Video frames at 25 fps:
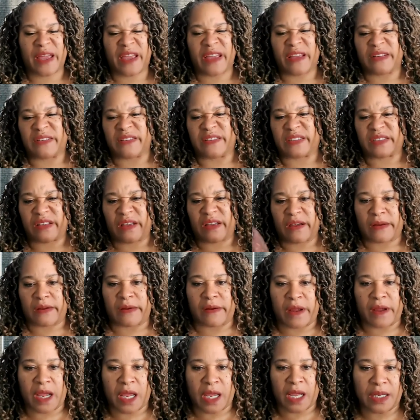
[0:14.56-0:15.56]
And all
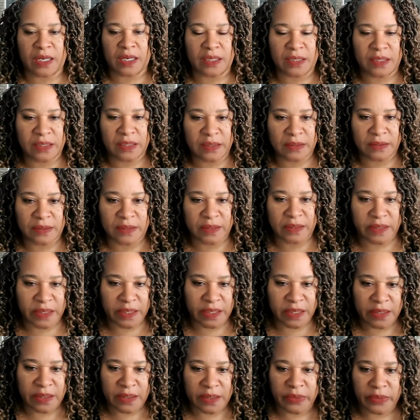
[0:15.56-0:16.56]
right,
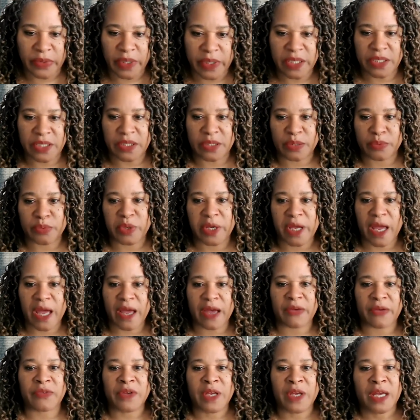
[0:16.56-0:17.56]
goodness gracious, we
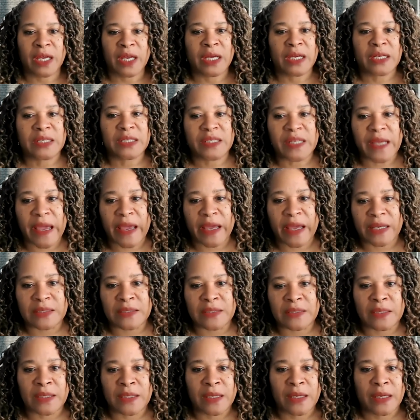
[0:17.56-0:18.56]
have
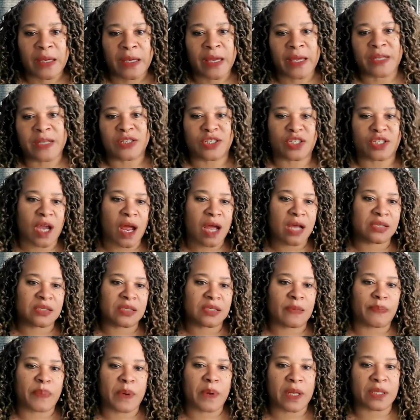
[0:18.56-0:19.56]
Dex and
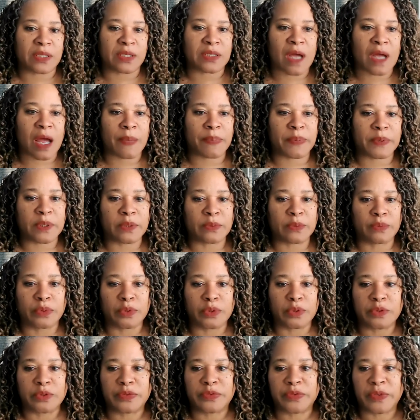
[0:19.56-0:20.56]
Joss up on top of the
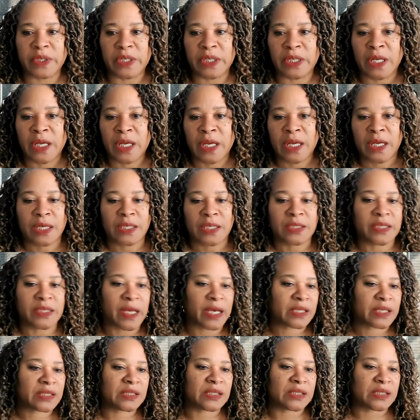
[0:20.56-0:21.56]
roof, and
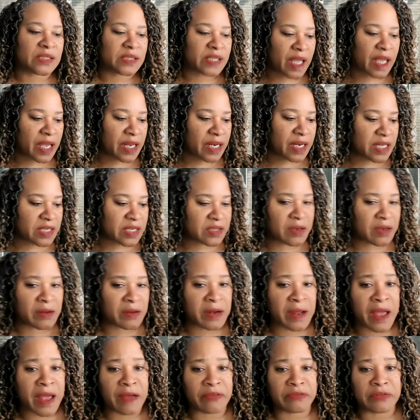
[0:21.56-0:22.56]
Dex is saying he's
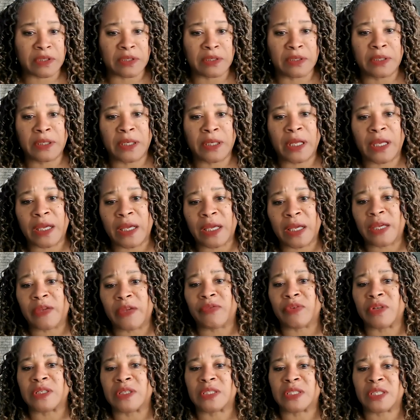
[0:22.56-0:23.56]
going to have to
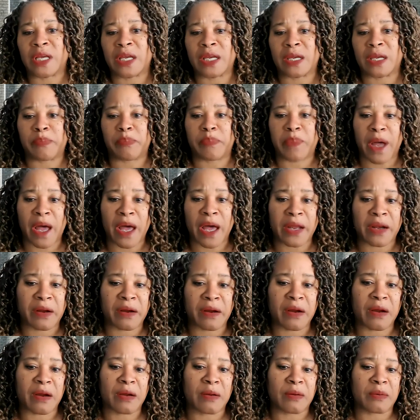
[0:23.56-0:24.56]
leave and say goodbye
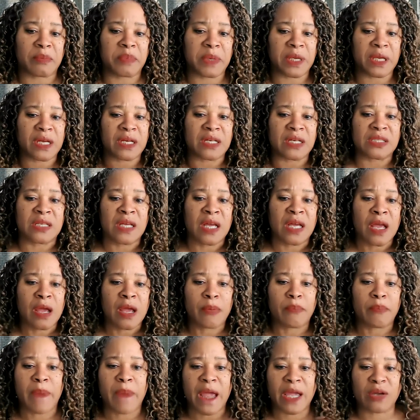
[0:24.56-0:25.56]
to her because
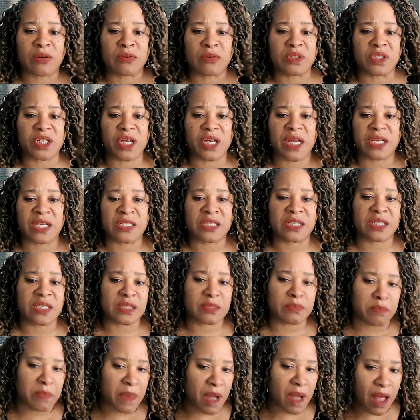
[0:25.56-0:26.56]
Michael changed
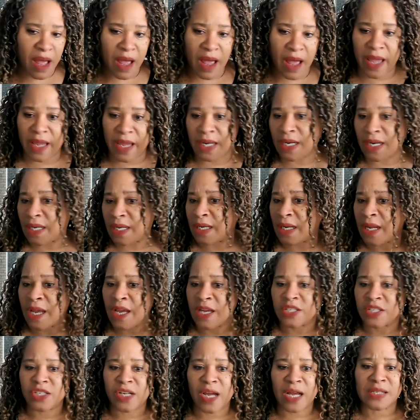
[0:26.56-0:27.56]
his mind. And
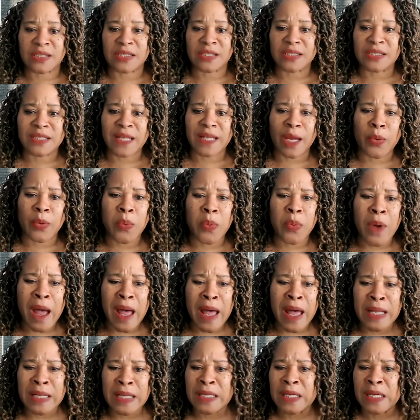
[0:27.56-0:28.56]
is like,
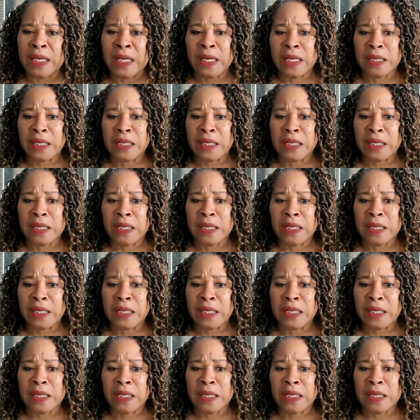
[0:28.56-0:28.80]
What?